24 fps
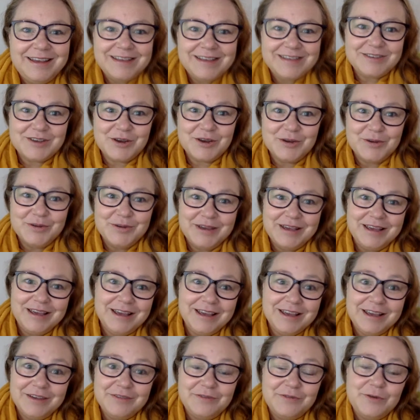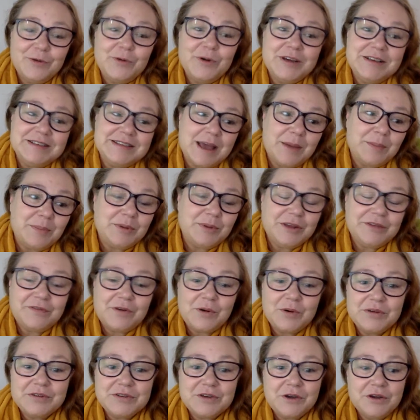So, for example, if I
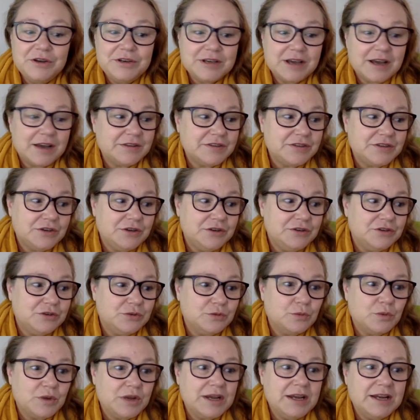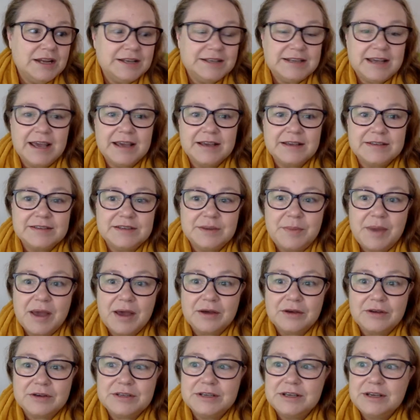was going to ask you to read a text
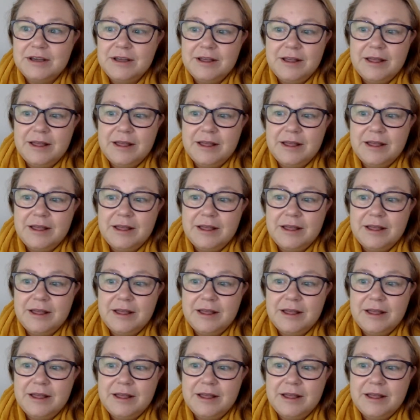about